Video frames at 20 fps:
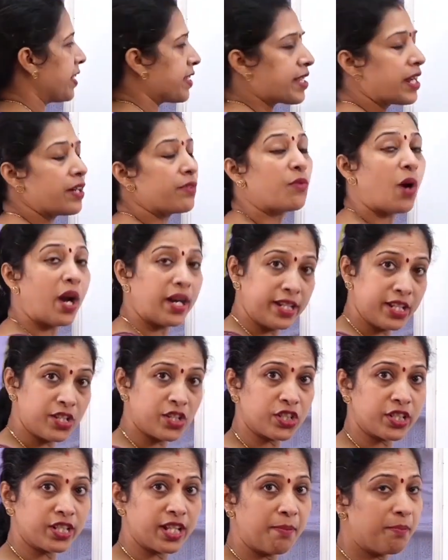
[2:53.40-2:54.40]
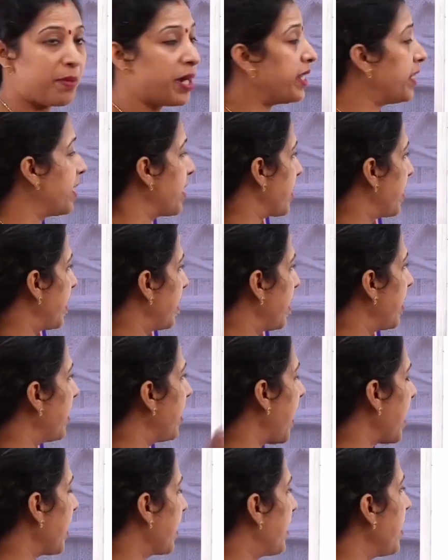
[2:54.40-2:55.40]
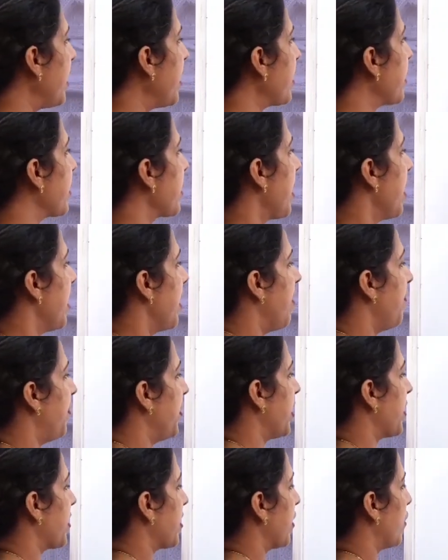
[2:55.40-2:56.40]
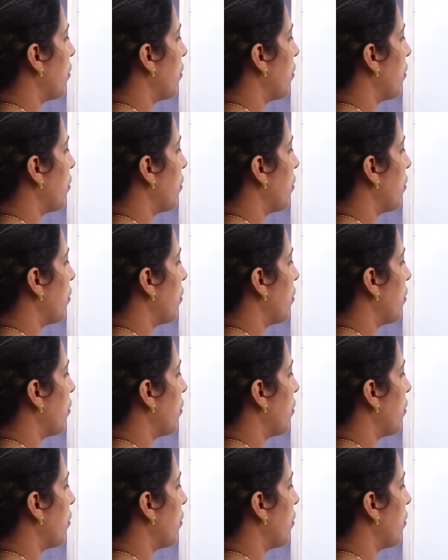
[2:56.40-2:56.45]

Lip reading: is a one-digit number, it is written like this. If it is a